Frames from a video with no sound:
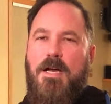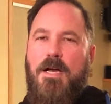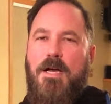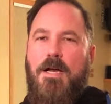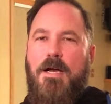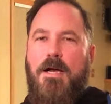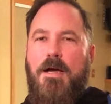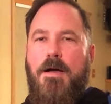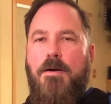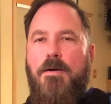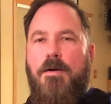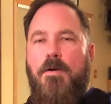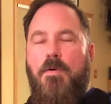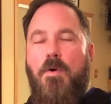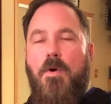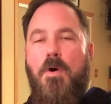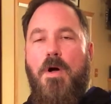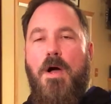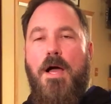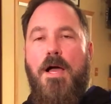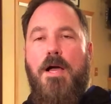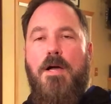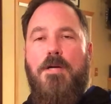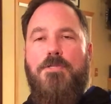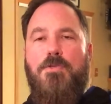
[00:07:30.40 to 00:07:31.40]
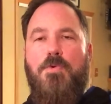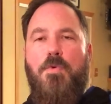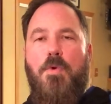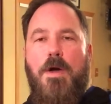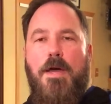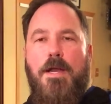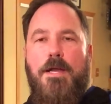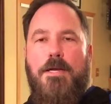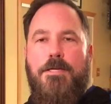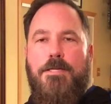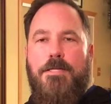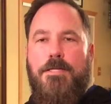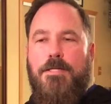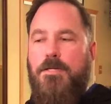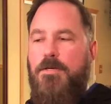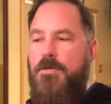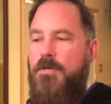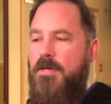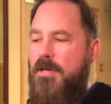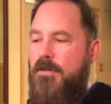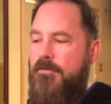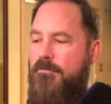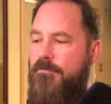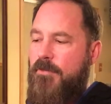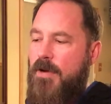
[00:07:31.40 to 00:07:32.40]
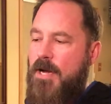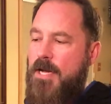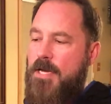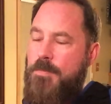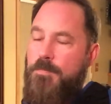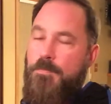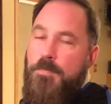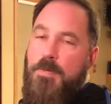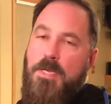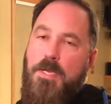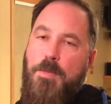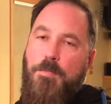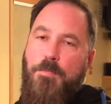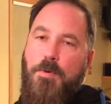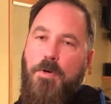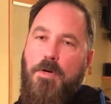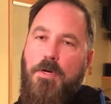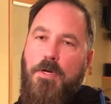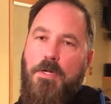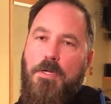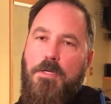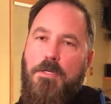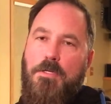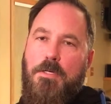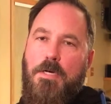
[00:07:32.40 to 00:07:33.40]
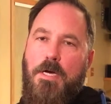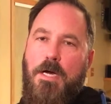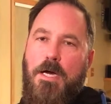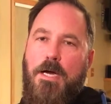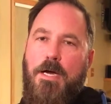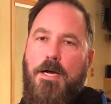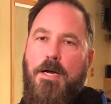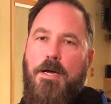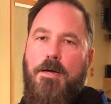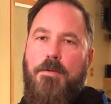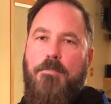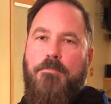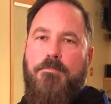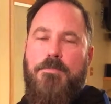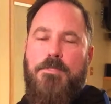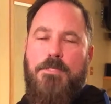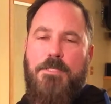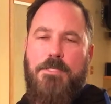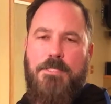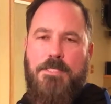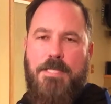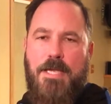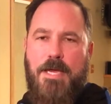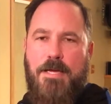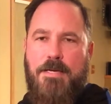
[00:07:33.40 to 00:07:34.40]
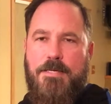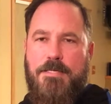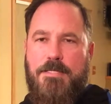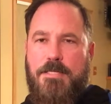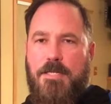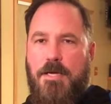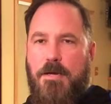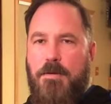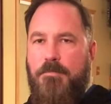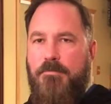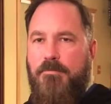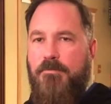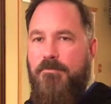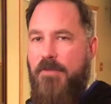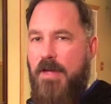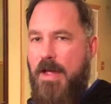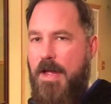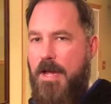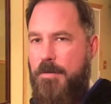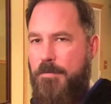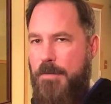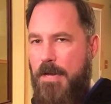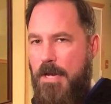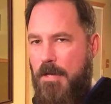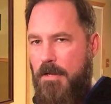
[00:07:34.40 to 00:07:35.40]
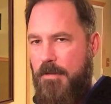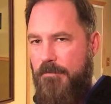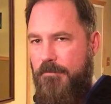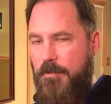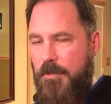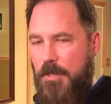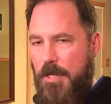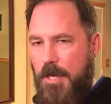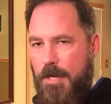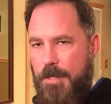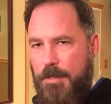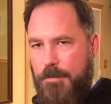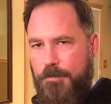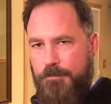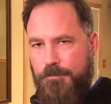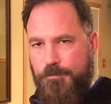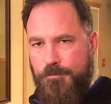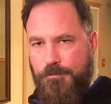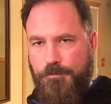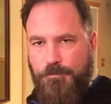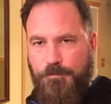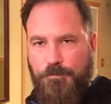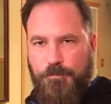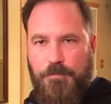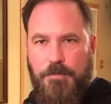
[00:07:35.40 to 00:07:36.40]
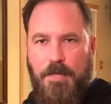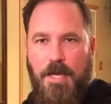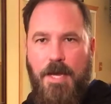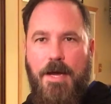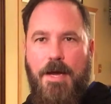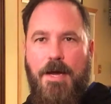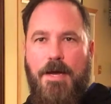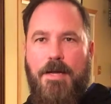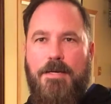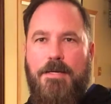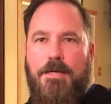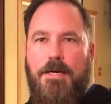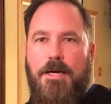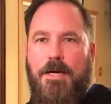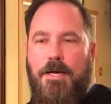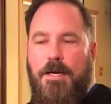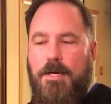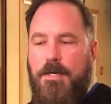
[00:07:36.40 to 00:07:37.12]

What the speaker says: I also wanted to invite people to send some fan mail if you like, and